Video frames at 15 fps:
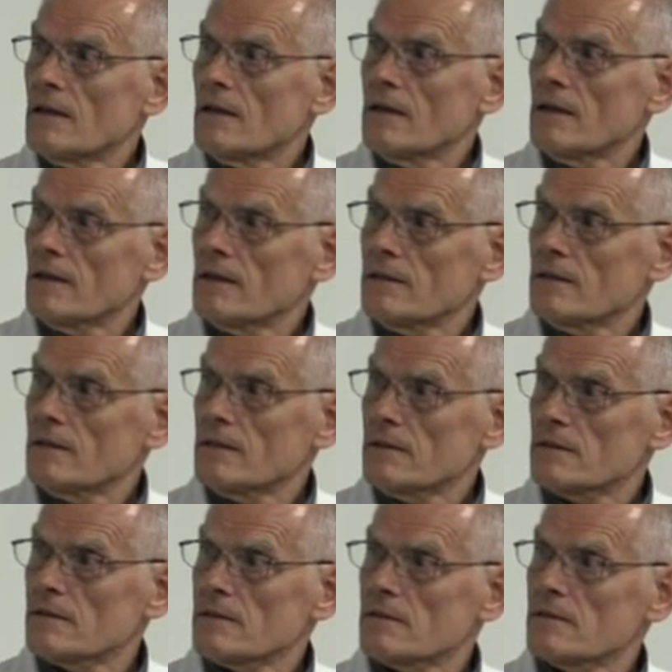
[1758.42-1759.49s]

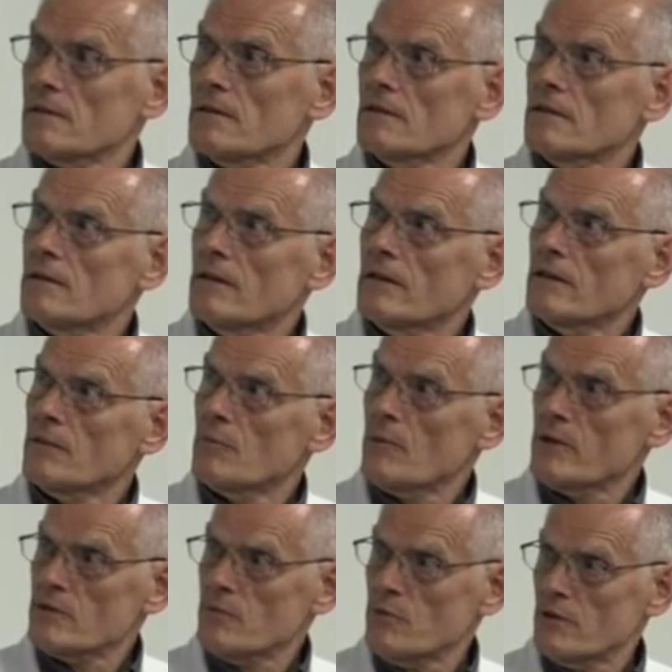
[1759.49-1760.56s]
And the
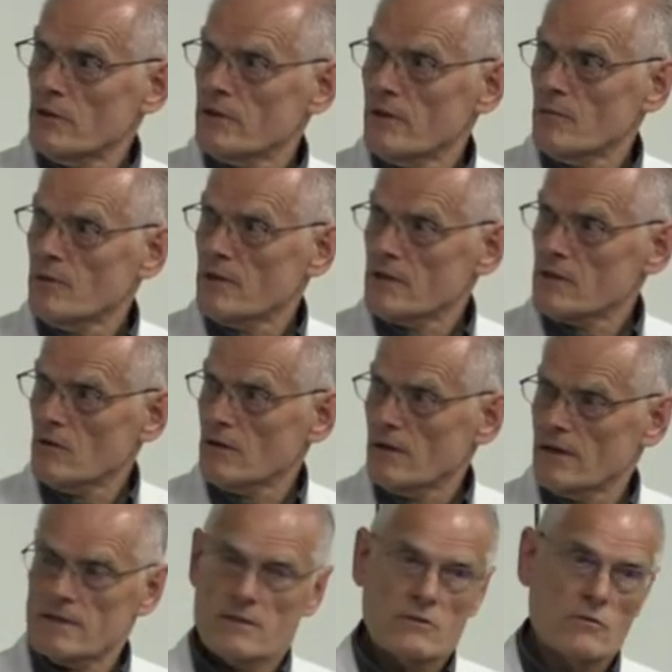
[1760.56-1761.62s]
incubation period can be as long
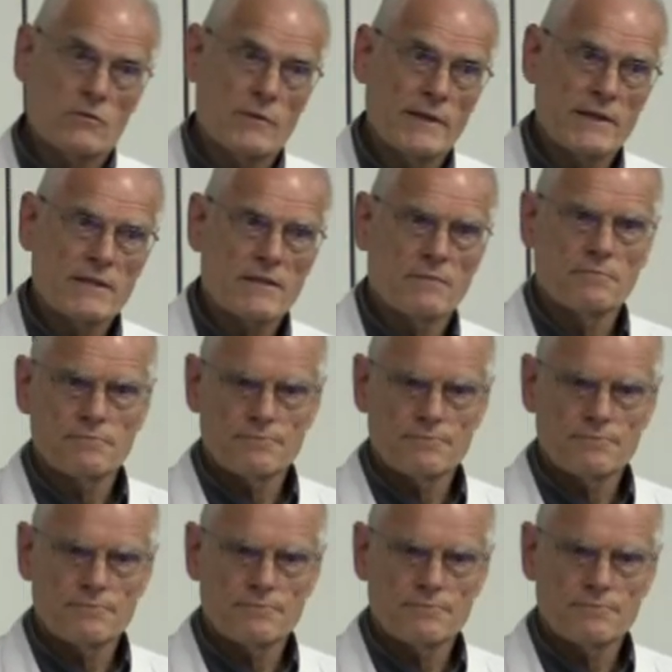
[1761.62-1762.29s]
as two weeks.